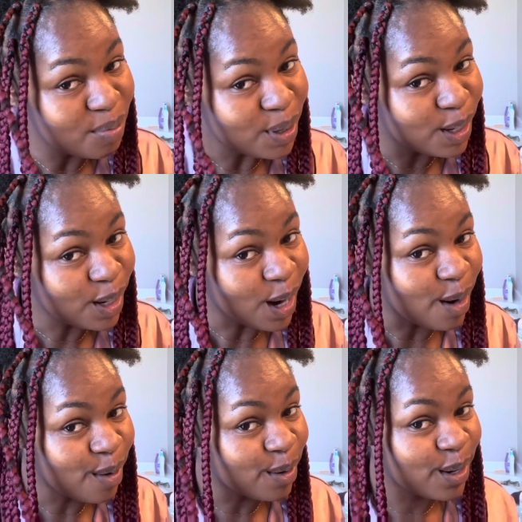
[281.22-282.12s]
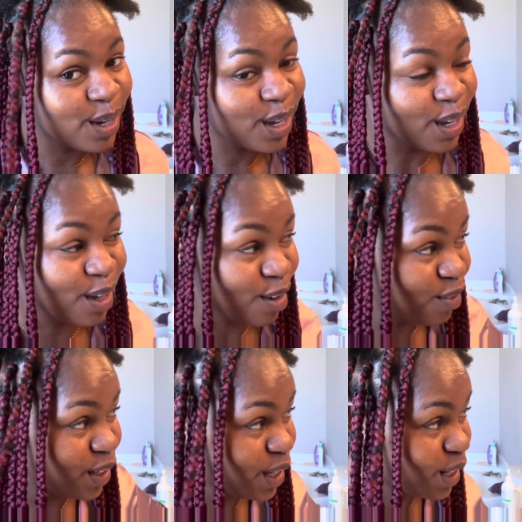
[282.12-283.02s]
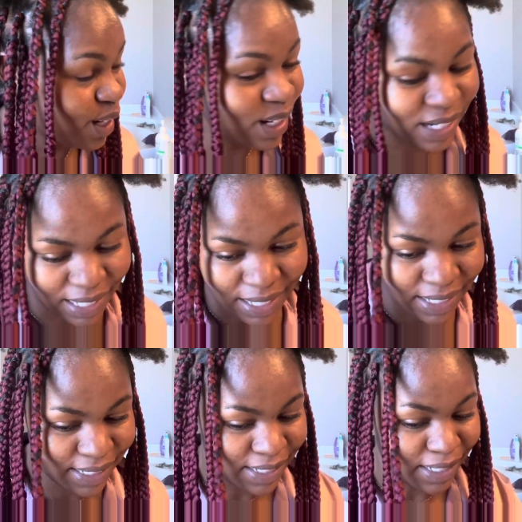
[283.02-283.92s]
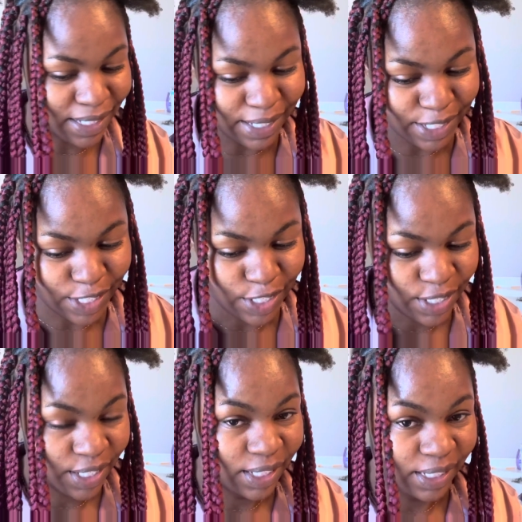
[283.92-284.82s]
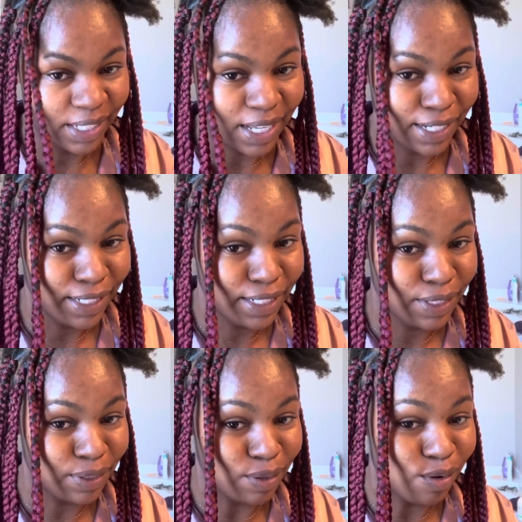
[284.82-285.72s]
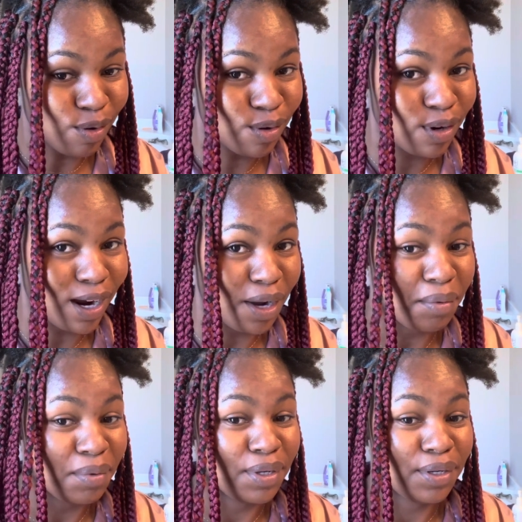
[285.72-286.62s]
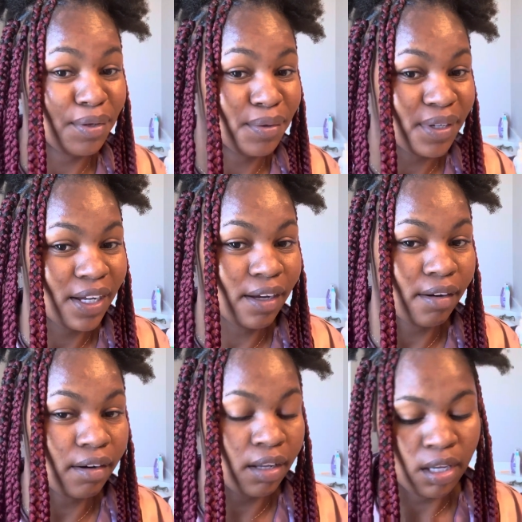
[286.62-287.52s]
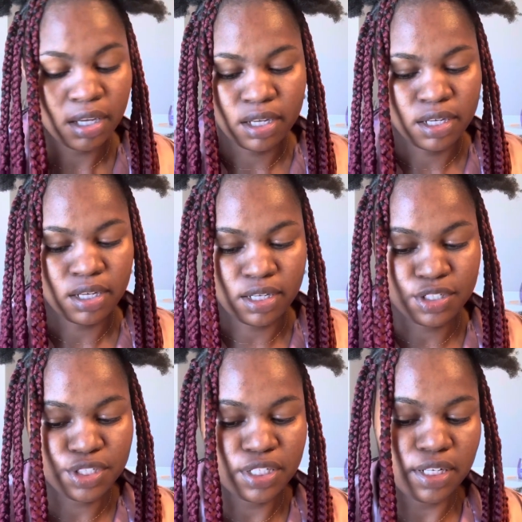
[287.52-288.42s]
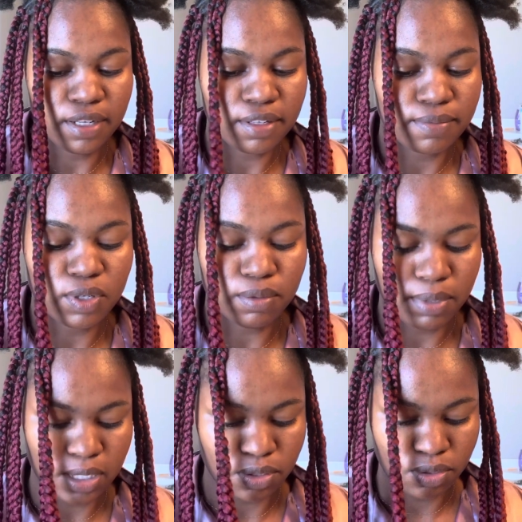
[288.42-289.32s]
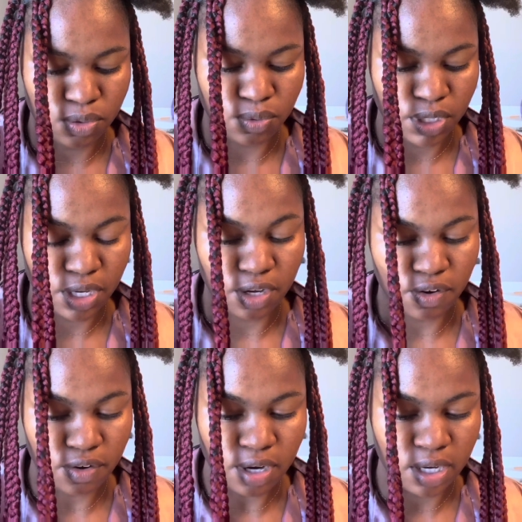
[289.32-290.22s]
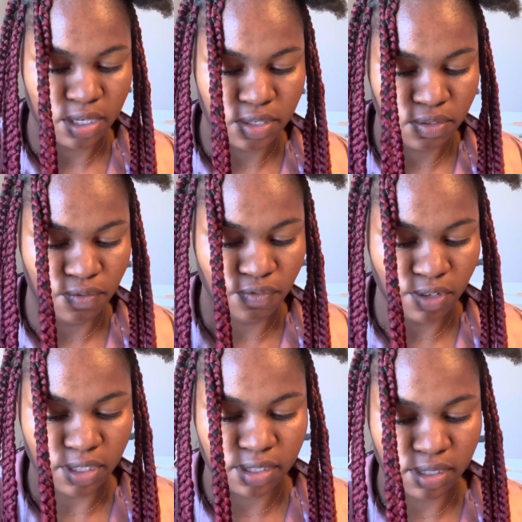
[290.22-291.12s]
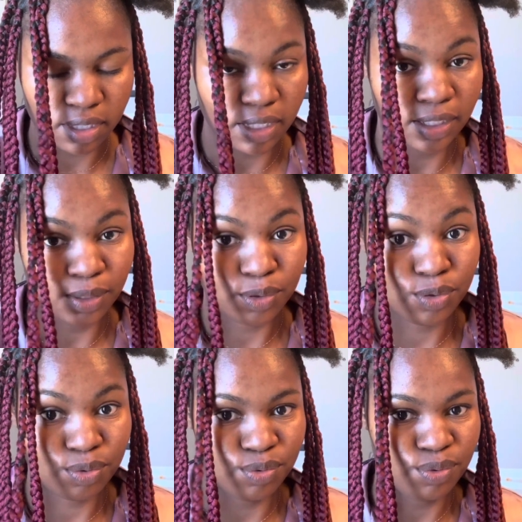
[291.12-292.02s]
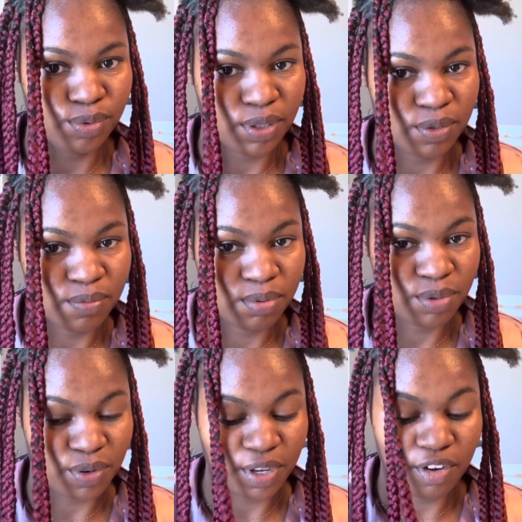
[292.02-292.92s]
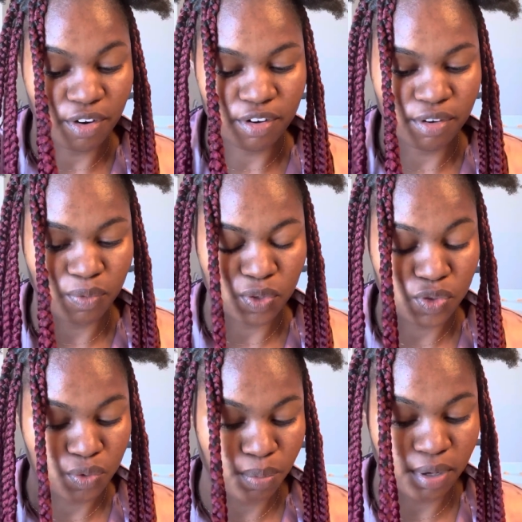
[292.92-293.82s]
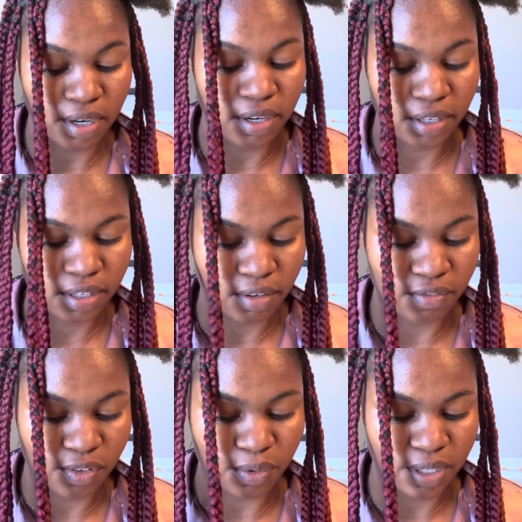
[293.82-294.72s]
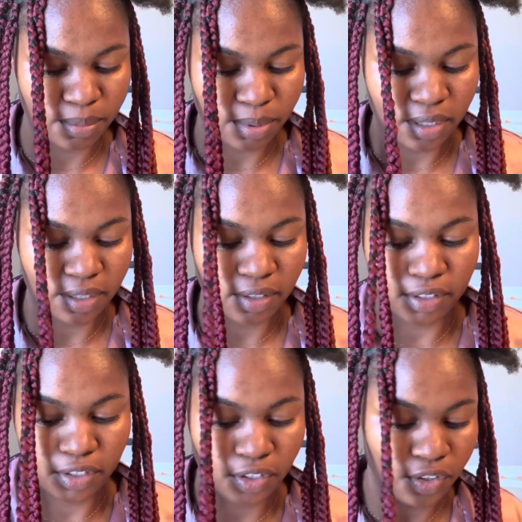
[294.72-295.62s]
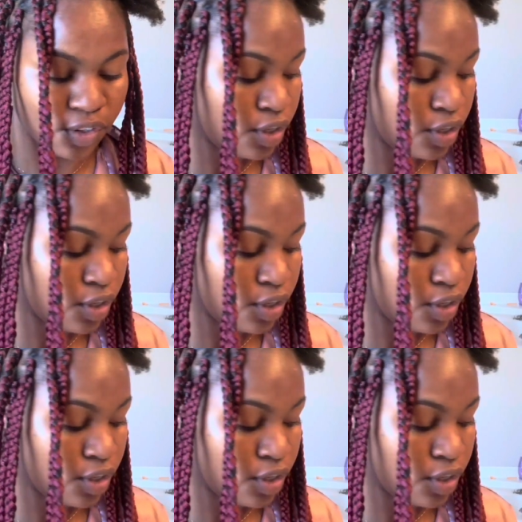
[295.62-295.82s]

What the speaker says: I don't care if the lines are like lining at all. I really don't care. Actually, now that I'm going back to doing hair, I need to invest in that little tool that you put your hair on once you part it. You've already parted the hair,